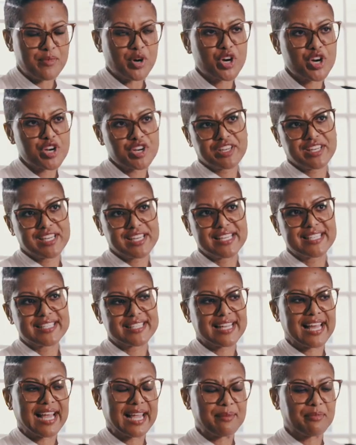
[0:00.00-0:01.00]
murdered in his
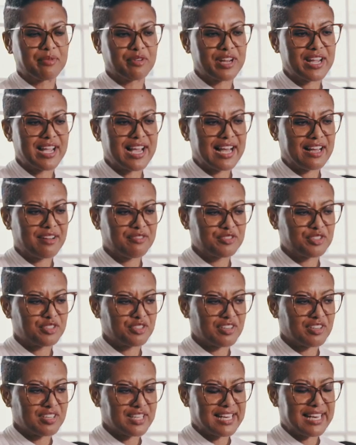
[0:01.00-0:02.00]
library
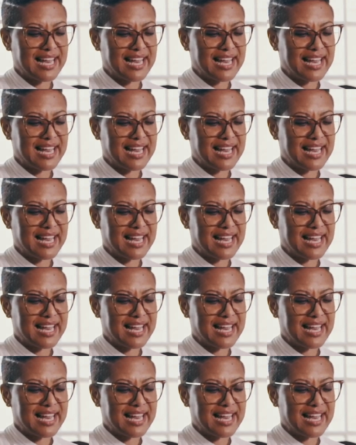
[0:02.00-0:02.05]
after an